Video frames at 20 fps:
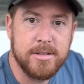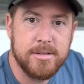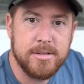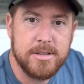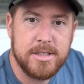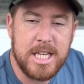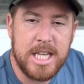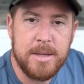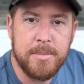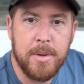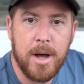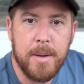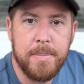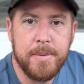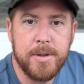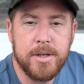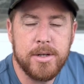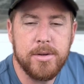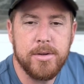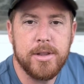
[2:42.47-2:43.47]
team up
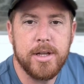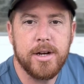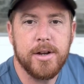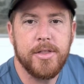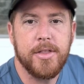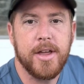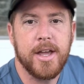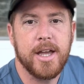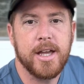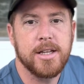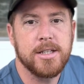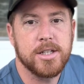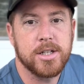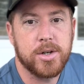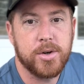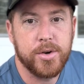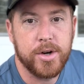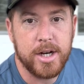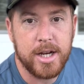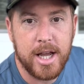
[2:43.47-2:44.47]
and do their thing to
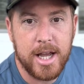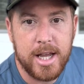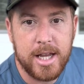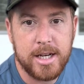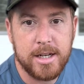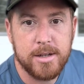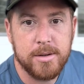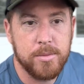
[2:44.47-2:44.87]
create